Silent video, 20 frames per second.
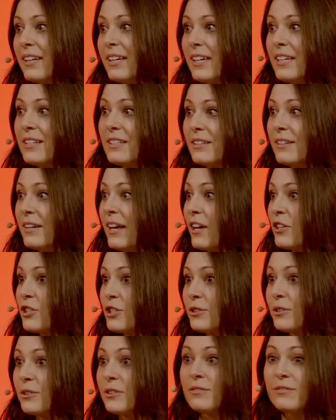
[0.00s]

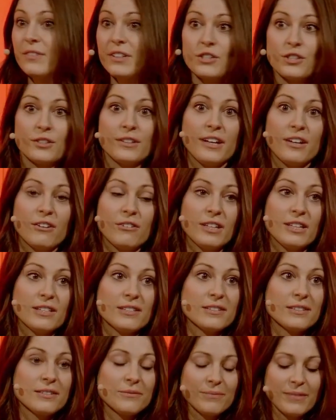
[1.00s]
international
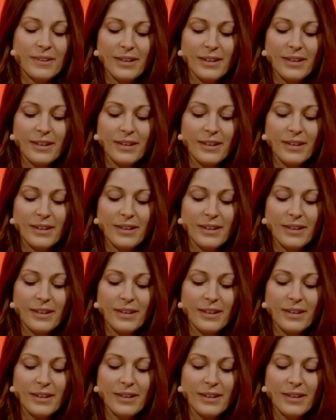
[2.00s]
visionaries,